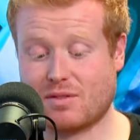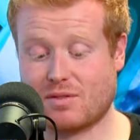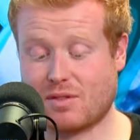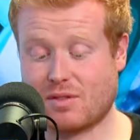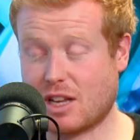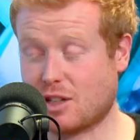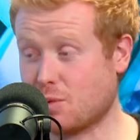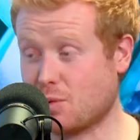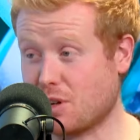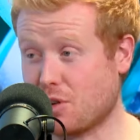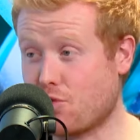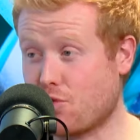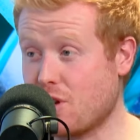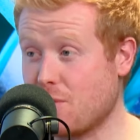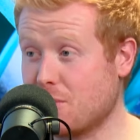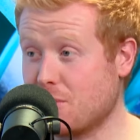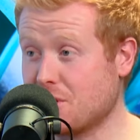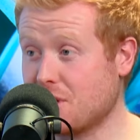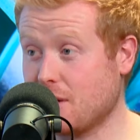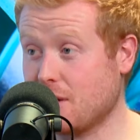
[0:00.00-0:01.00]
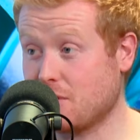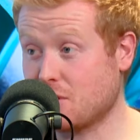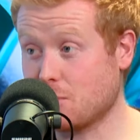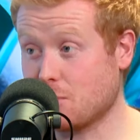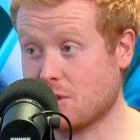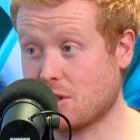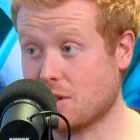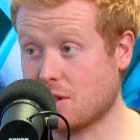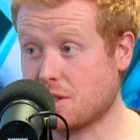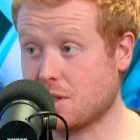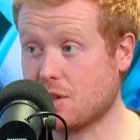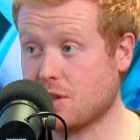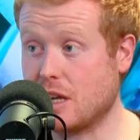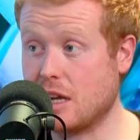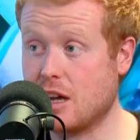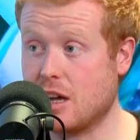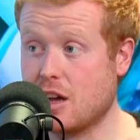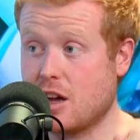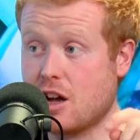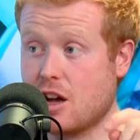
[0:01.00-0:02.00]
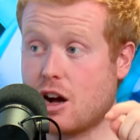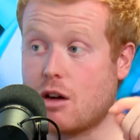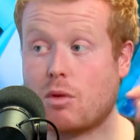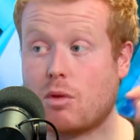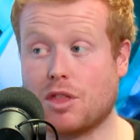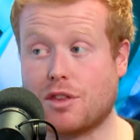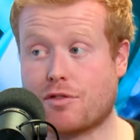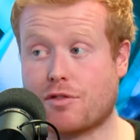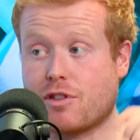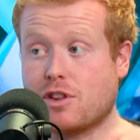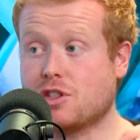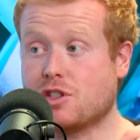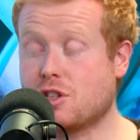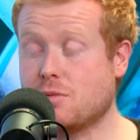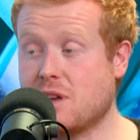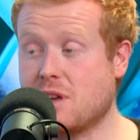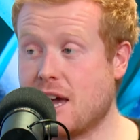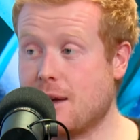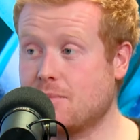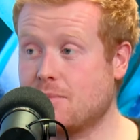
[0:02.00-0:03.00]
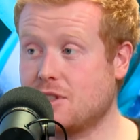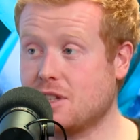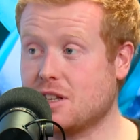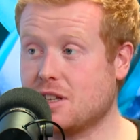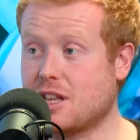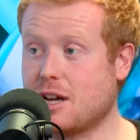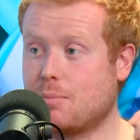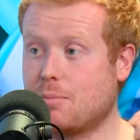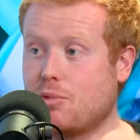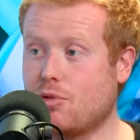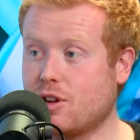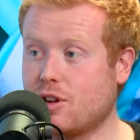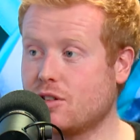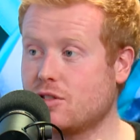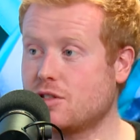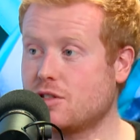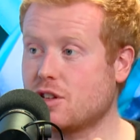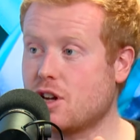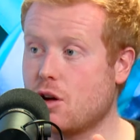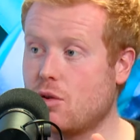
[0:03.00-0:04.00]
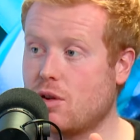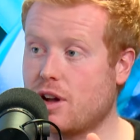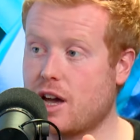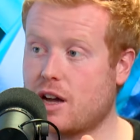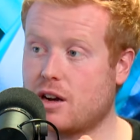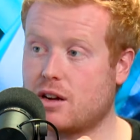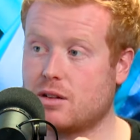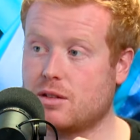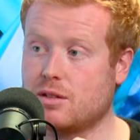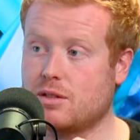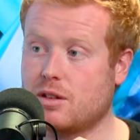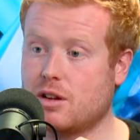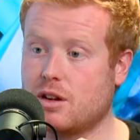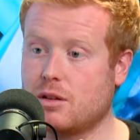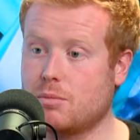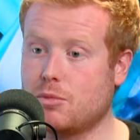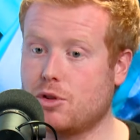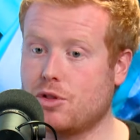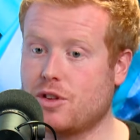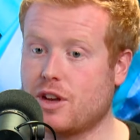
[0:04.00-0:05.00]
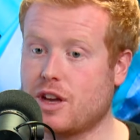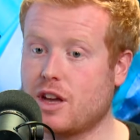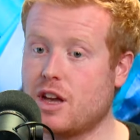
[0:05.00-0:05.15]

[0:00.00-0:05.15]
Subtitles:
That's when I treat myself to something on a Sunday. I want the fridge to be empty at that point to go again on Monday.